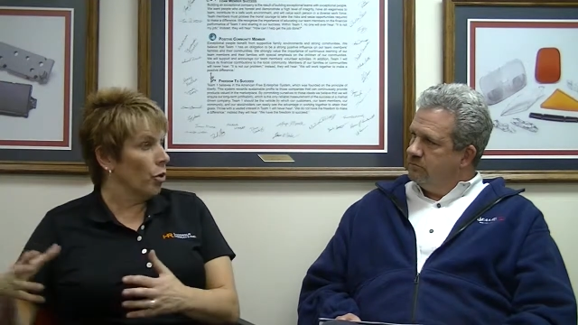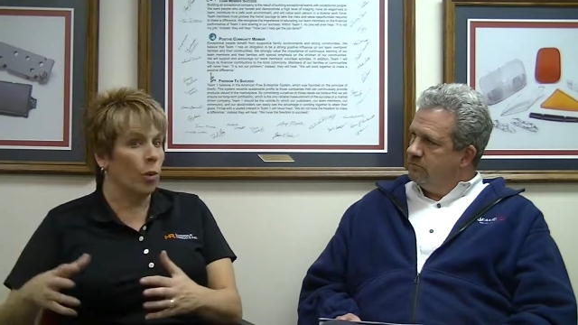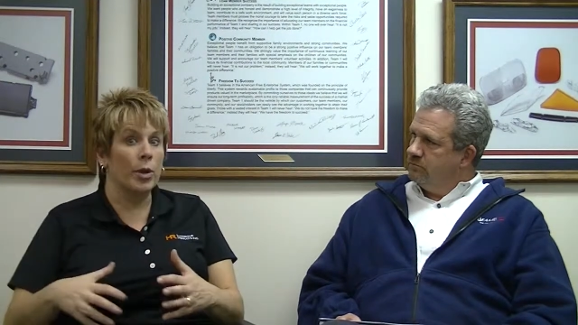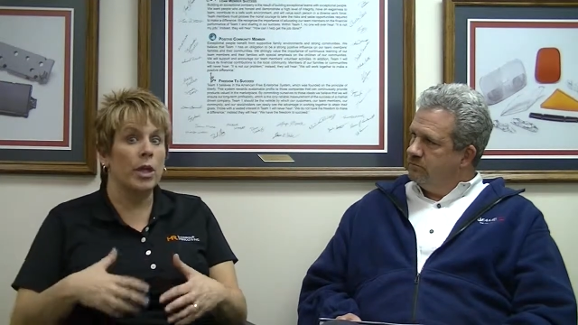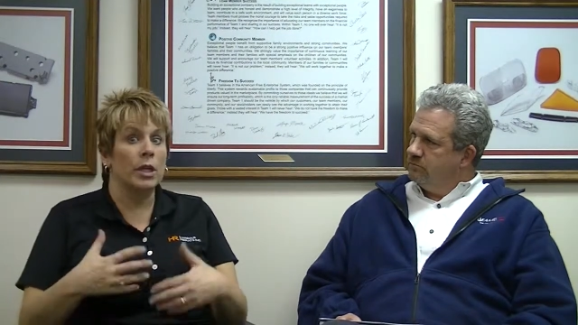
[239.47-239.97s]

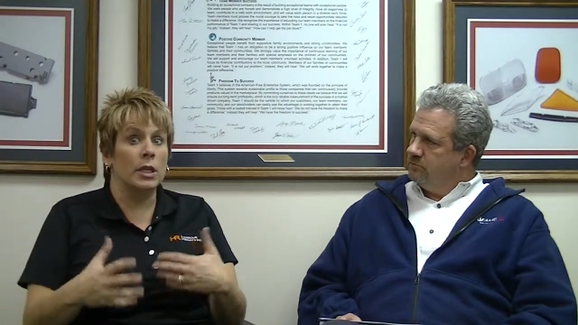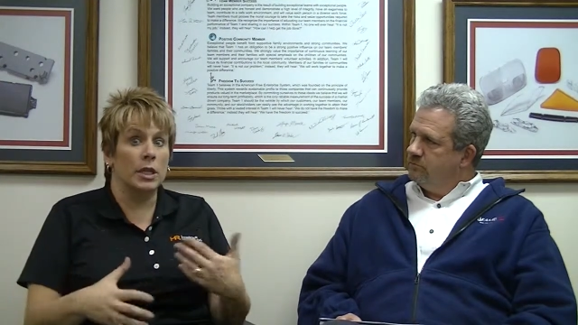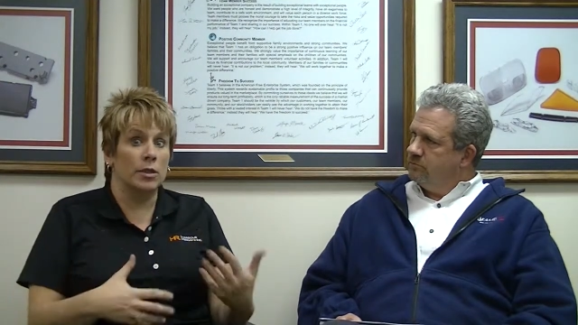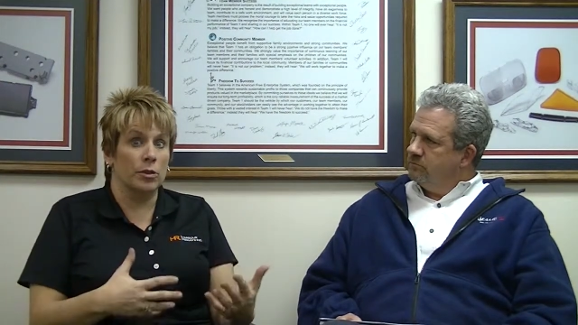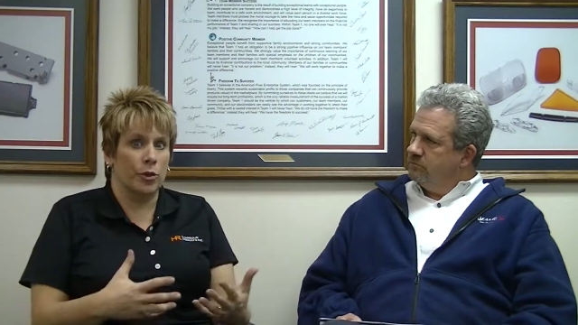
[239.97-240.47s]
Speaker 1: Or are we going to
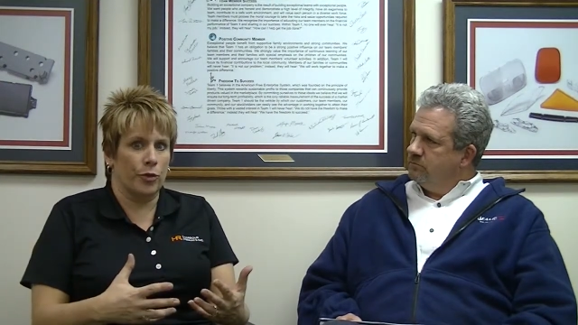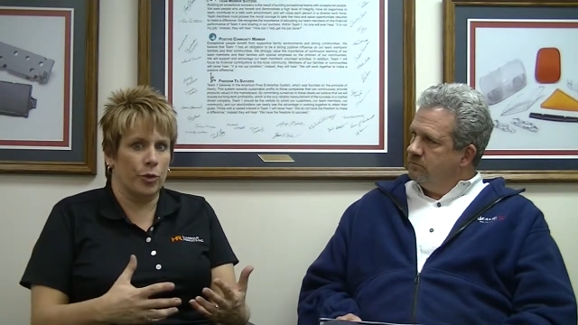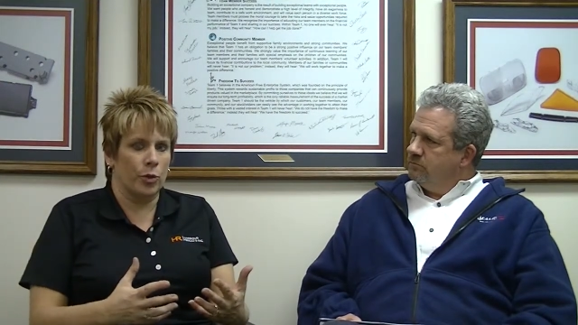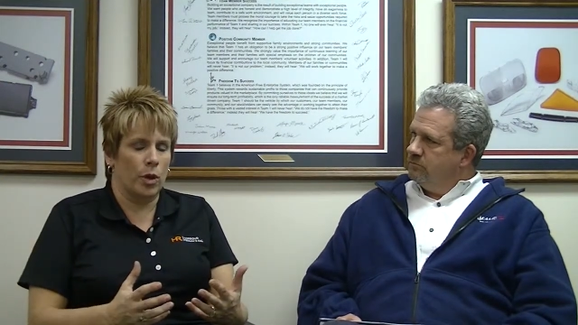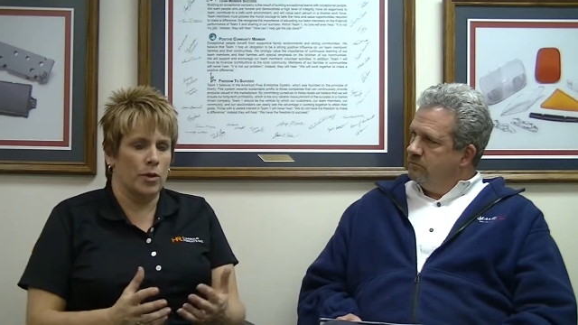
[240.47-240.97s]
need to look
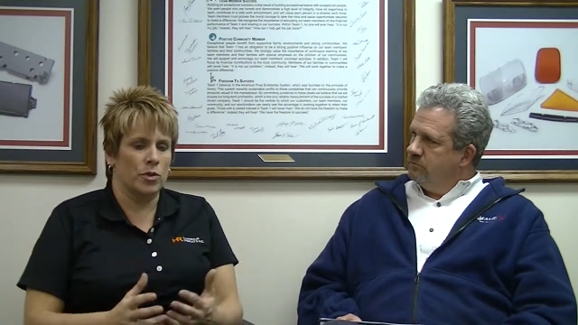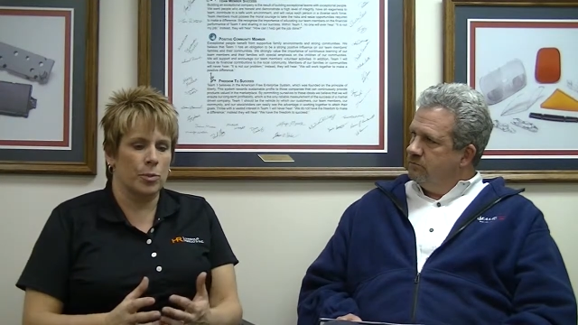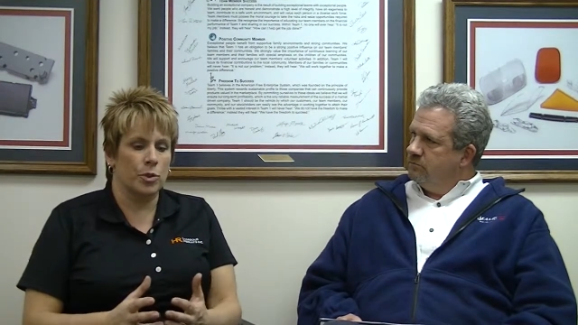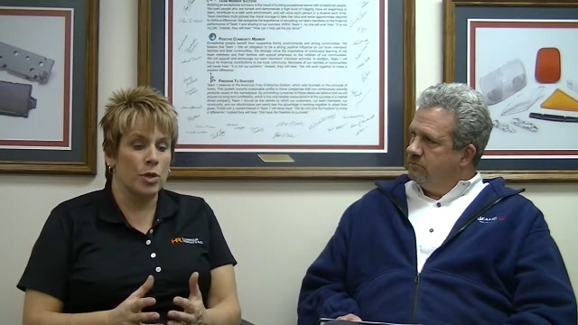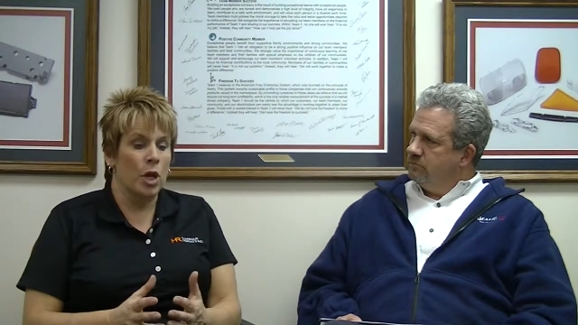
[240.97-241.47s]
for new
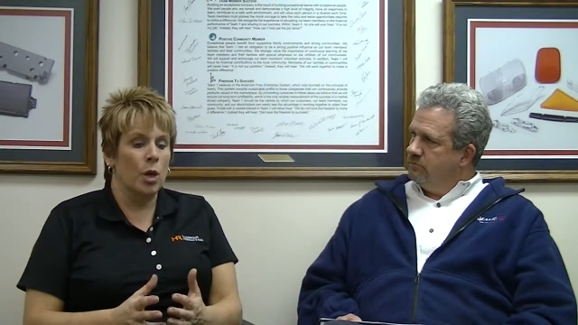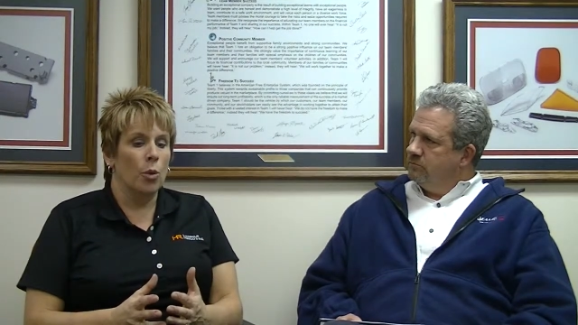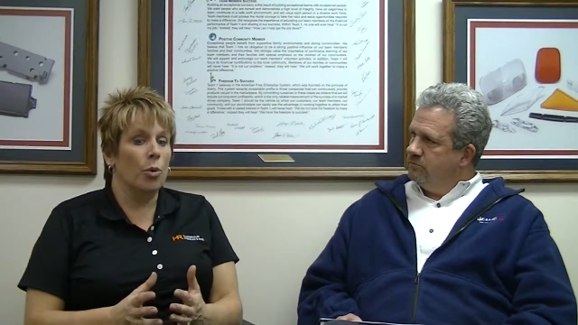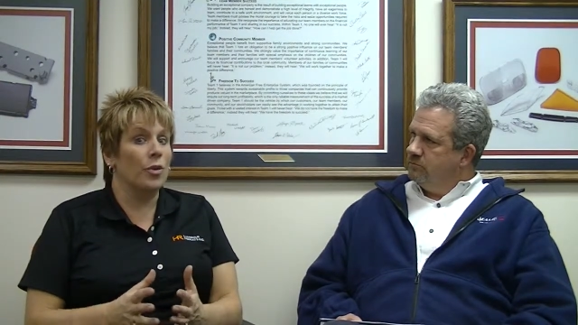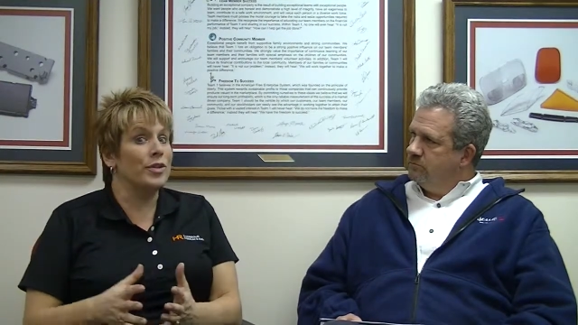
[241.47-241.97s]
customers?
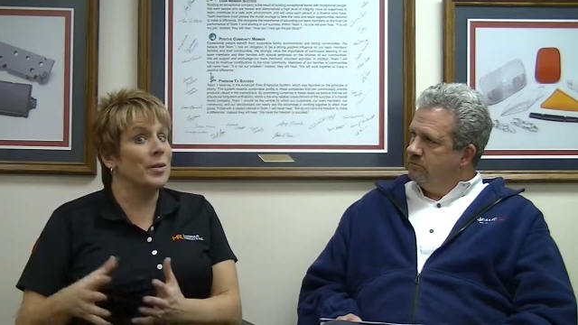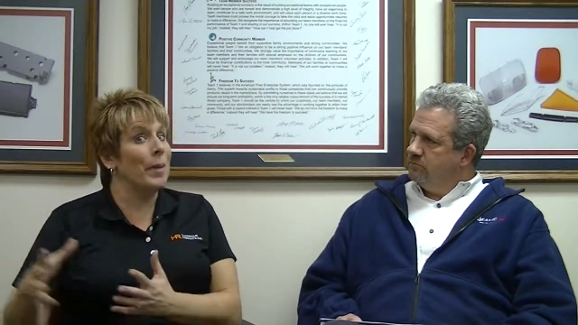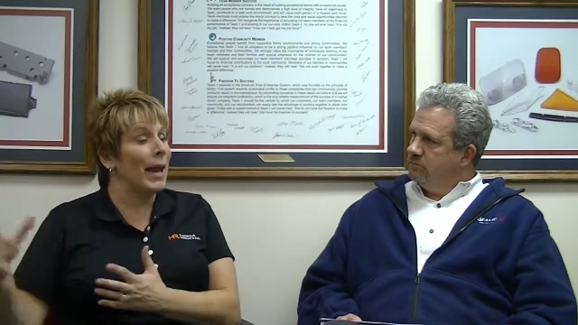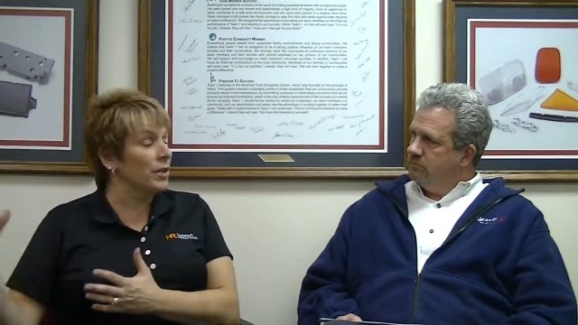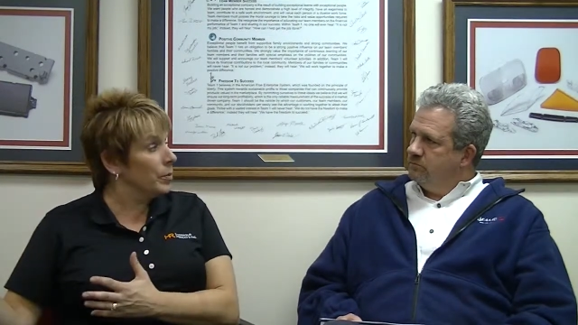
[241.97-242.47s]
Will the
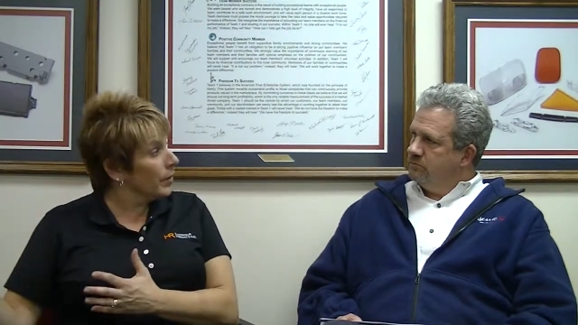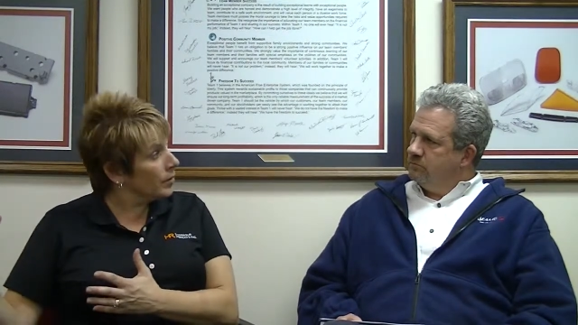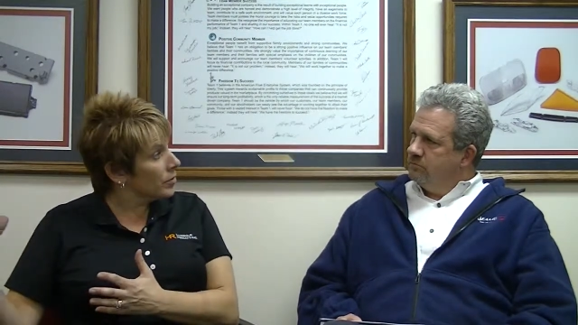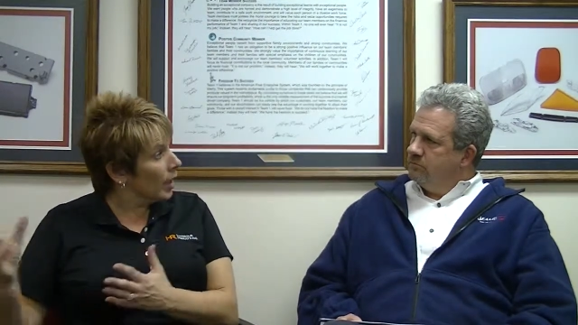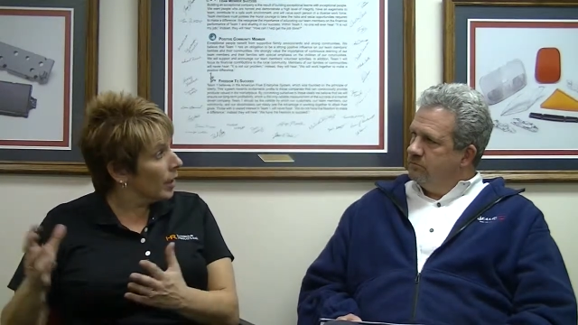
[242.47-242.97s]
demand be
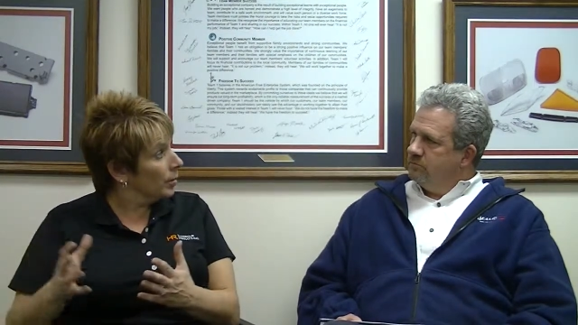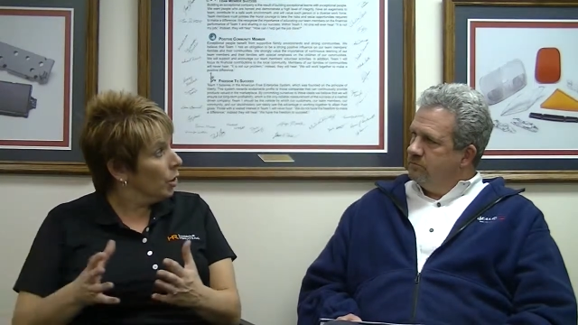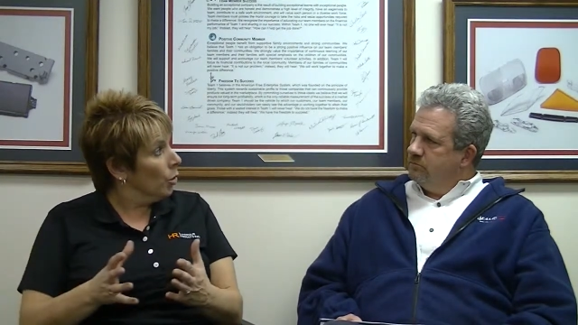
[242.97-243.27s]
the same?